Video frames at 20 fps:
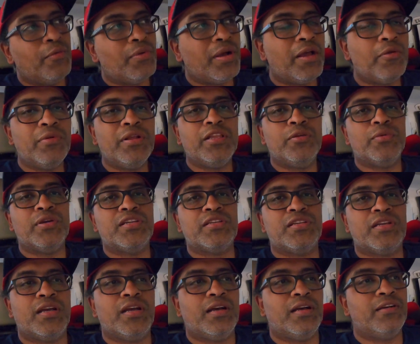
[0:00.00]
I really
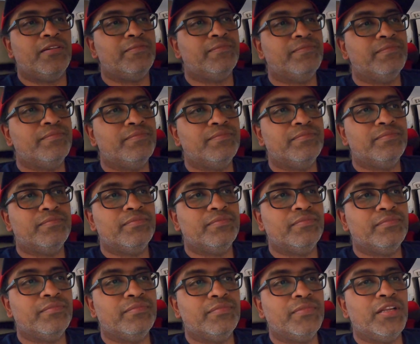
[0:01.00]
wish, you know,
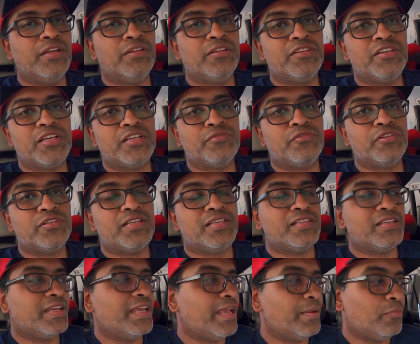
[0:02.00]
the
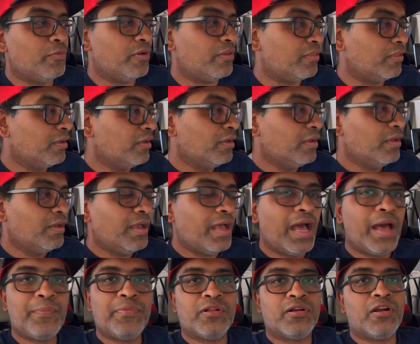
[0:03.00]
GX460 came with
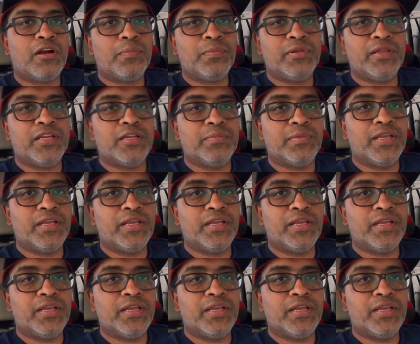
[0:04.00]
Apple CarPlay to